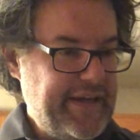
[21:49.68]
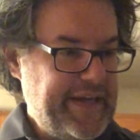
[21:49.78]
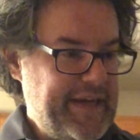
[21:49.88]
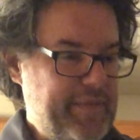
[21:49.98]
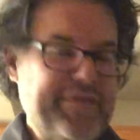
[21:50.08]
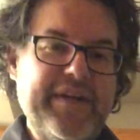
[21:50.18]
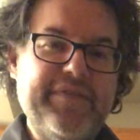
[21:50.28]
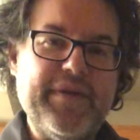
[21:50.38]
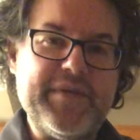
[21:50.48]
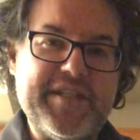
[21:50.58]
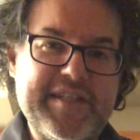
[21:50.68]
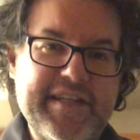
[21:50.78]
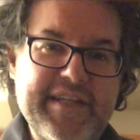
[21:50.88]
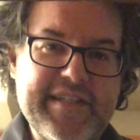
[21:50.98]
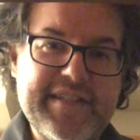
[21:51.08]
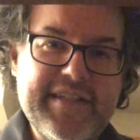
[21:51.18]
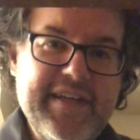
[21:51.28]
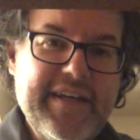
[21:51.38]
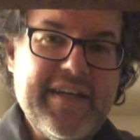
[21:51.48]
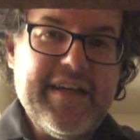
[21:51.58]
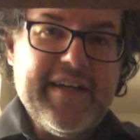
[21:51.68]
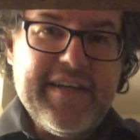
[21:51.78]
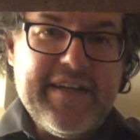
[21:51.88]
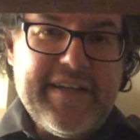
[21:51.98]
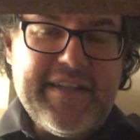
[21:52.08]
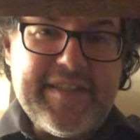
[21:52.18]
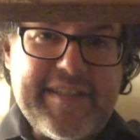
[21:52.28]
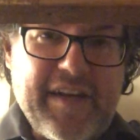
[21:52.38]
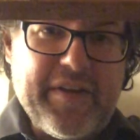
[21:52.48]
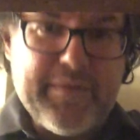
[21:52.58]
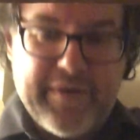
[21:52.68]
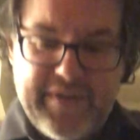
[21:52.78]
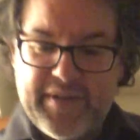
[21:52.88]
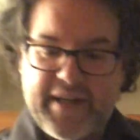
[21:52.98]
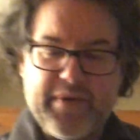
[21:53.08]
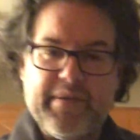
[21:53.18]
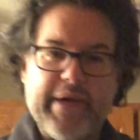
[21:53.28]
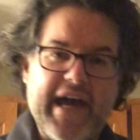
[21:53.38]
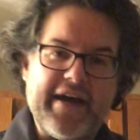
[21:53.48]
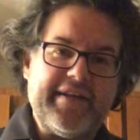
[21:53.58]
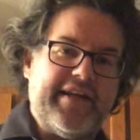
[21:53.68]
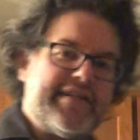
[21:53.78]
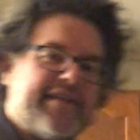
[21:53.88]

it'd be funny if he was just in his cell in the movie with a bag of these,